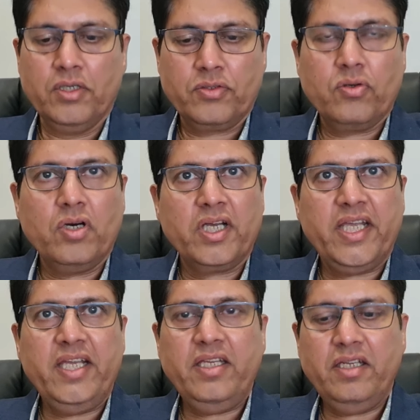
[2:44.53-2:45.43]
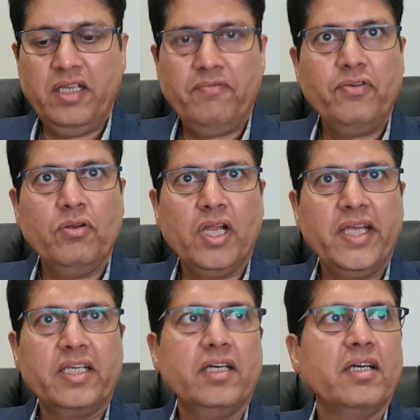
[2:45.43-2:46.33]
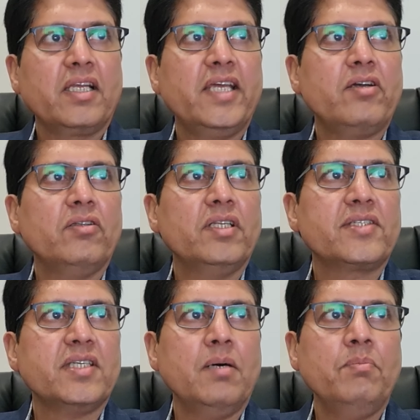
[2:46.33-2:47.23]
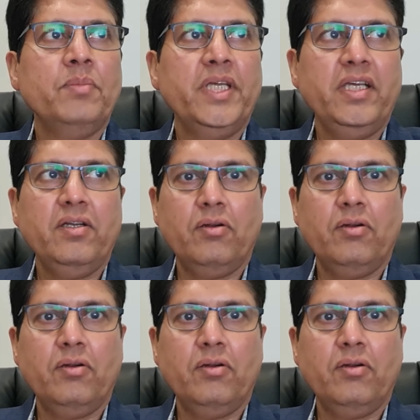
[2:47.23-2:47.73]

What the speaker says: So again, if you like, click on the sum here,